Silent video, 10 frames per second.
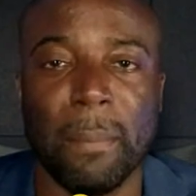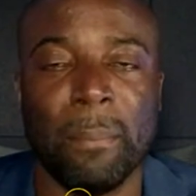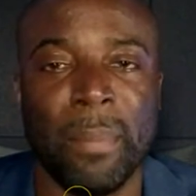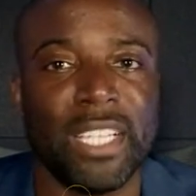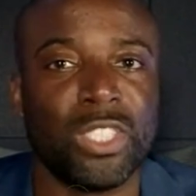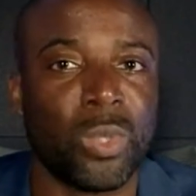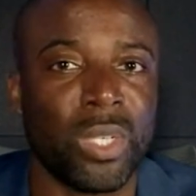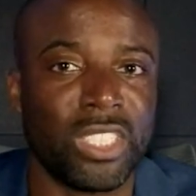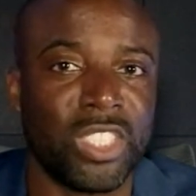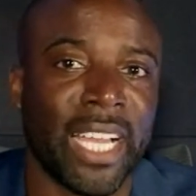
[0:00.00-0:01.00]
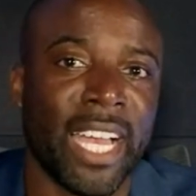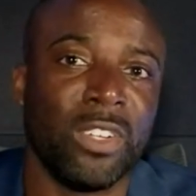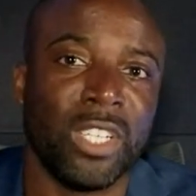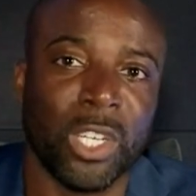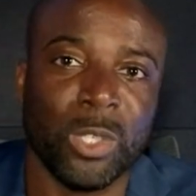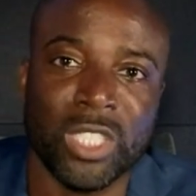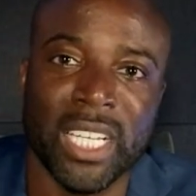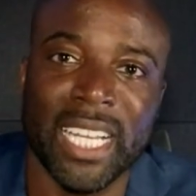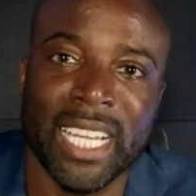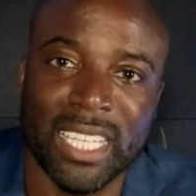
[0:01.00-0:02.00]
make sure to check out
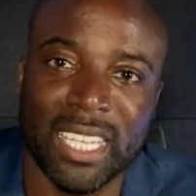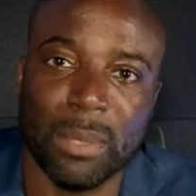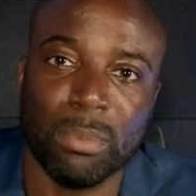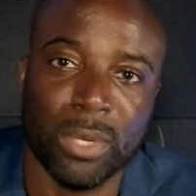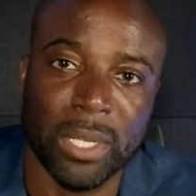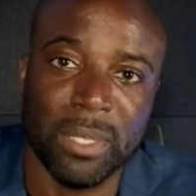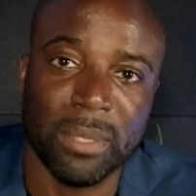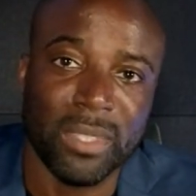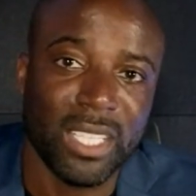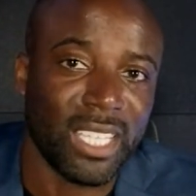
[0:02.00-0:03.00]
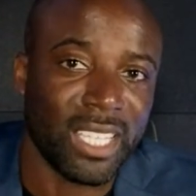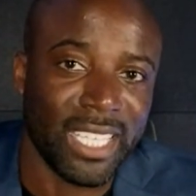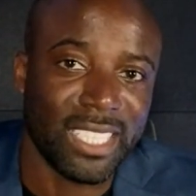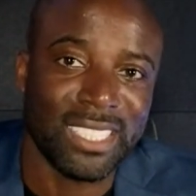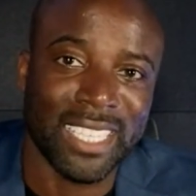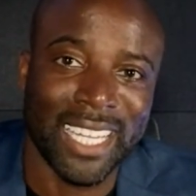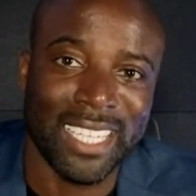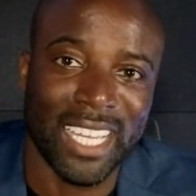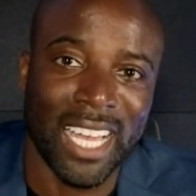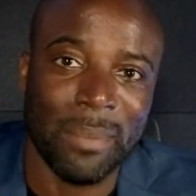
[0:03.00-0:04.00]
Negotiate Anything Premium. Links to that in
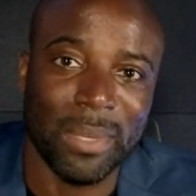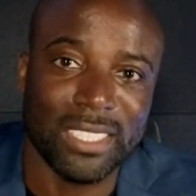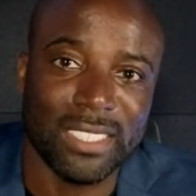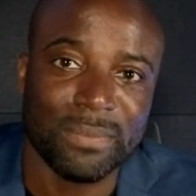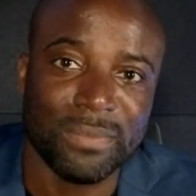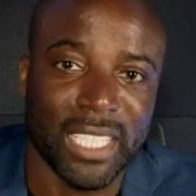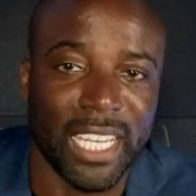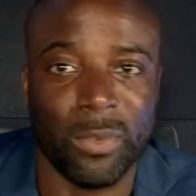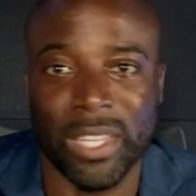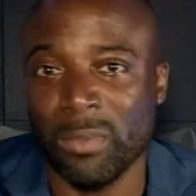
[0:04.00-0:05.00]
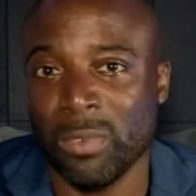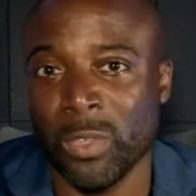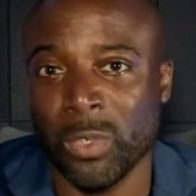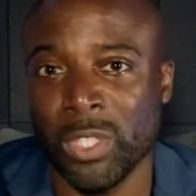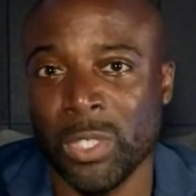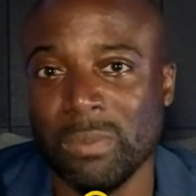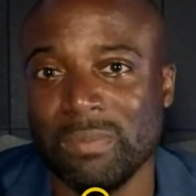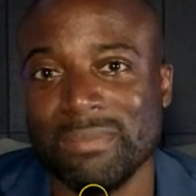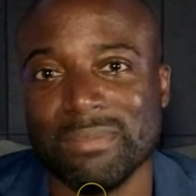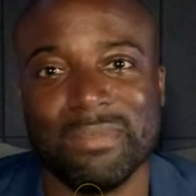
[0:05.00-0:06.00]
the comments. And without further ado,
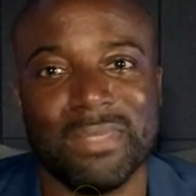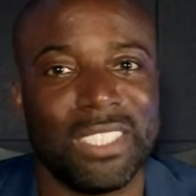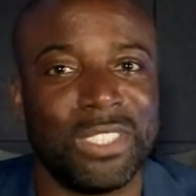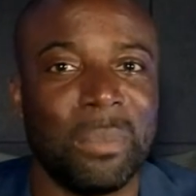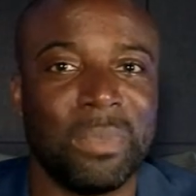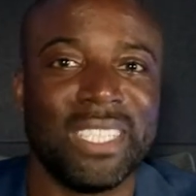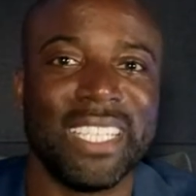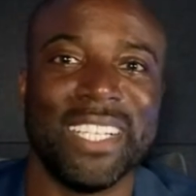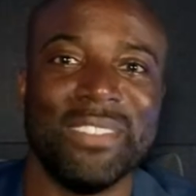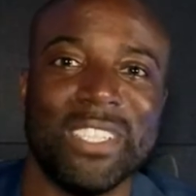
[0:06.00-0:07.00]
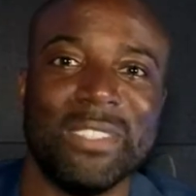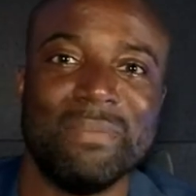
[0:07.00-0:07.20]
let's jump into the interview.